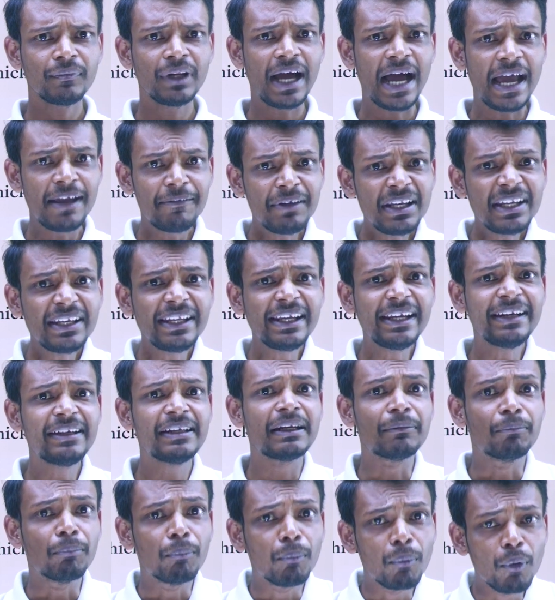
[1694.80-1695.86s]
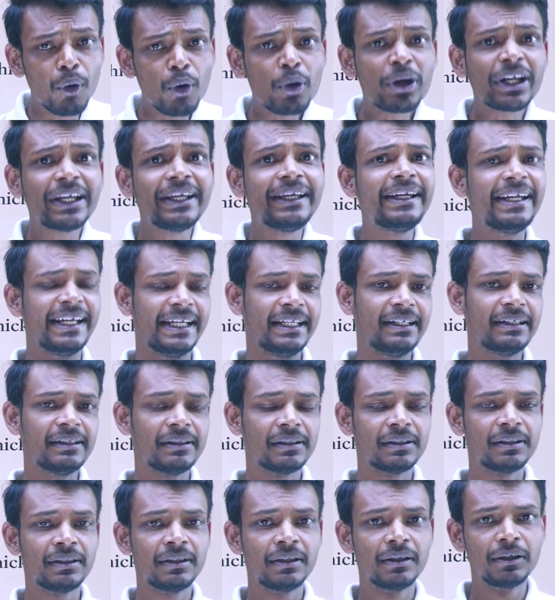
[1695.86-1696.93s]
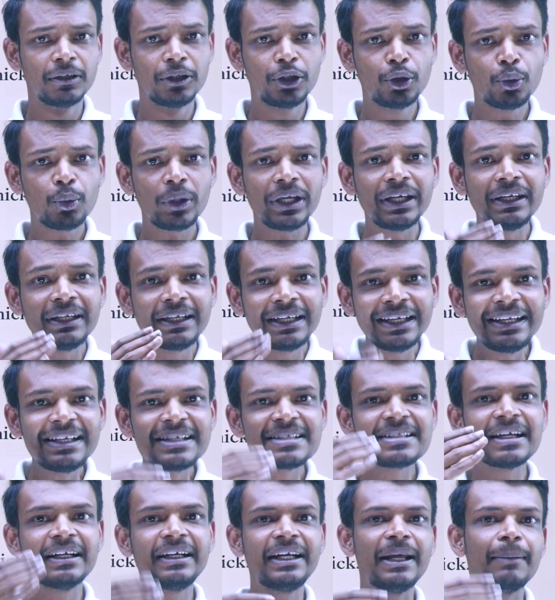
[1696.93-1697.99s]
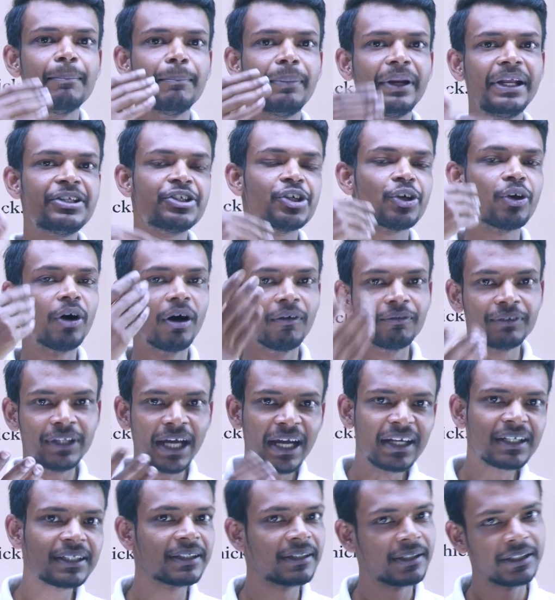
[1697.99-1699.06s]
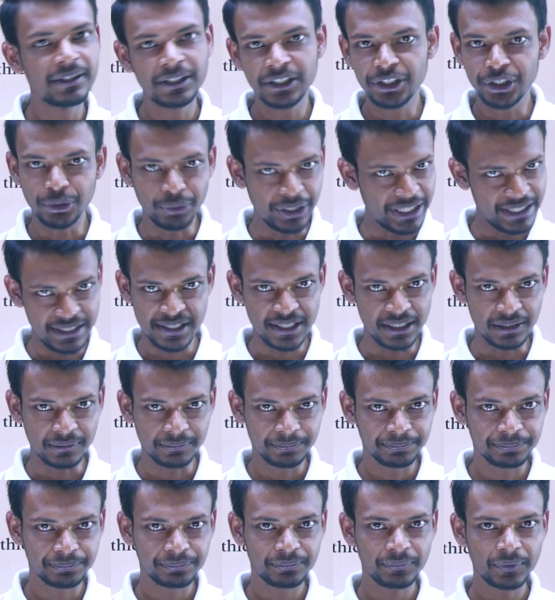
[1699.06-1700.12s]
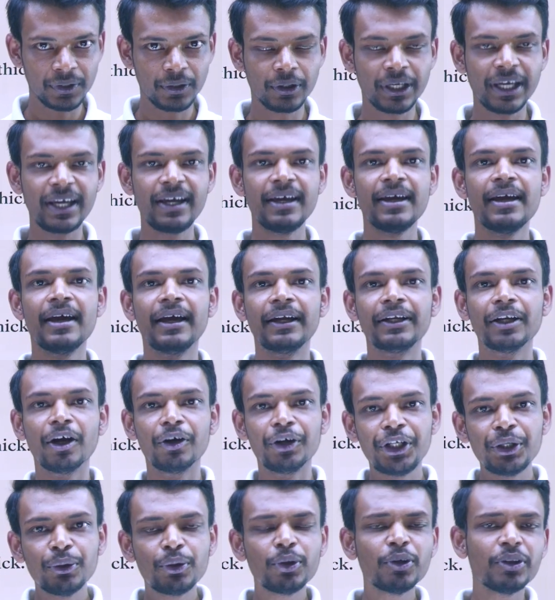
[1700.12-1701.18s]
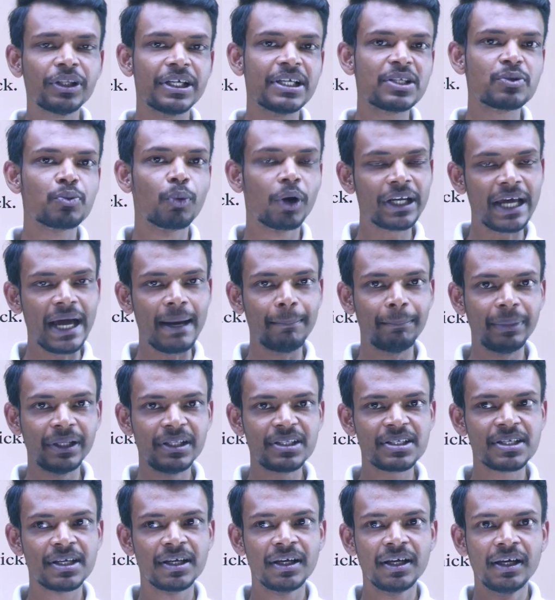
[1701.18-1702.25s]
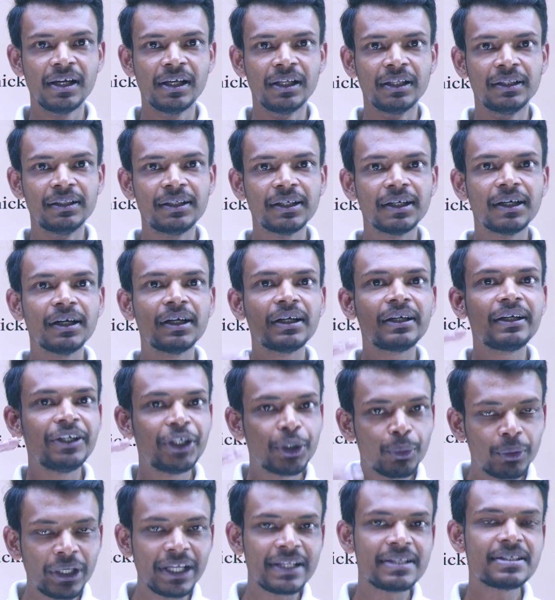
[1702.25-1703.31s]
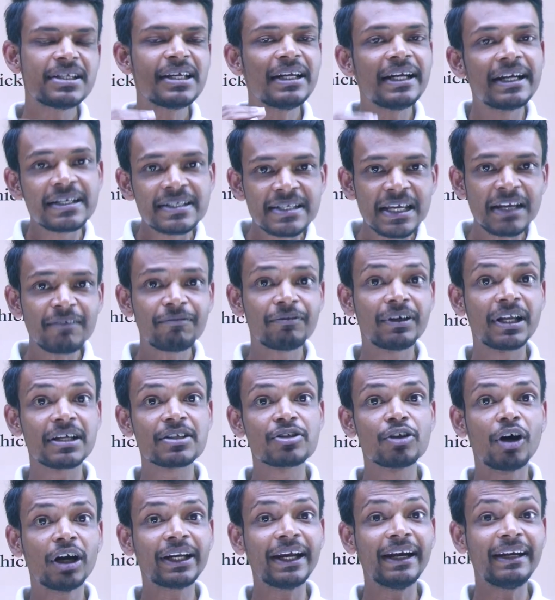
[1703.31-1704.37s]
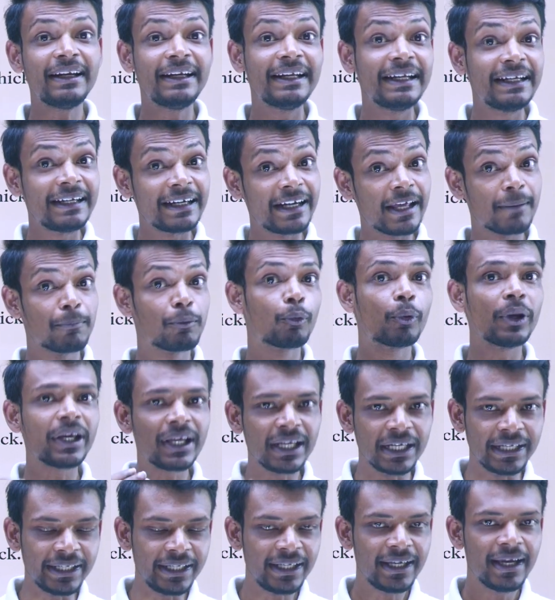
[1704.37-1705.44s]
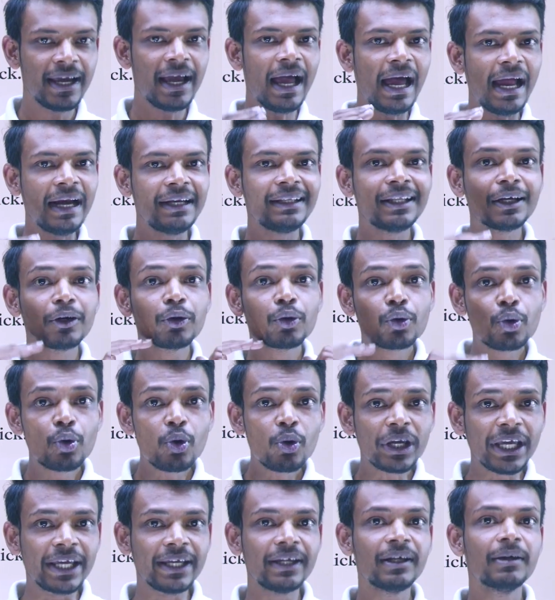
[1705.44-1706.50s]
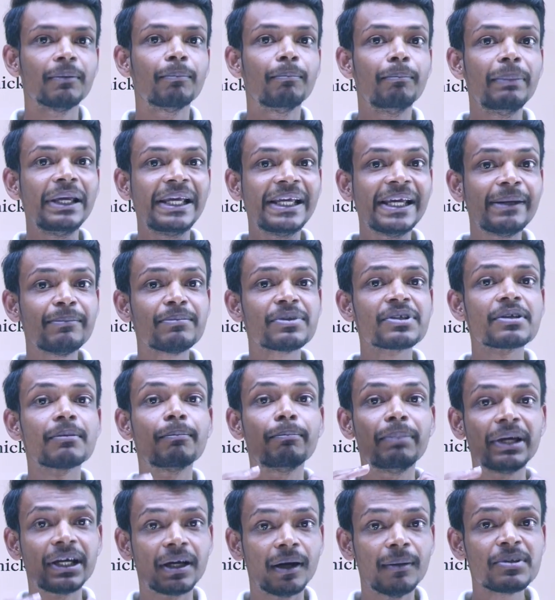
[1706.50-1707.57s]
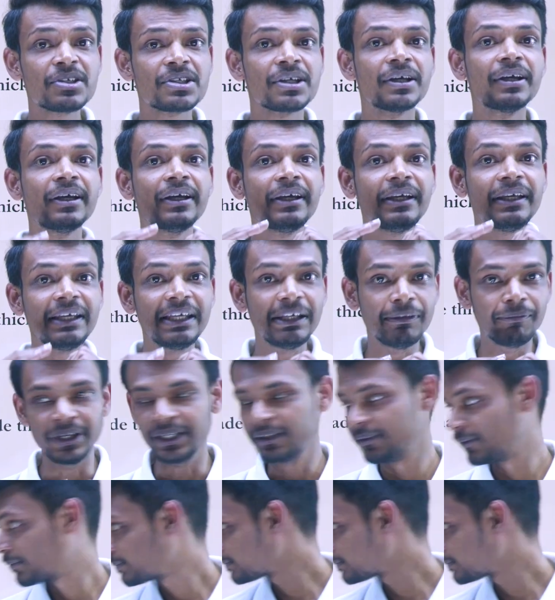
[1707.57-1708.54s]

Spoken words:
I will need more heat to increase the temperature of that utensil. Okay. Now due to this, what happens? The utensil itself does not get heated up quickly and the cooking becomes even.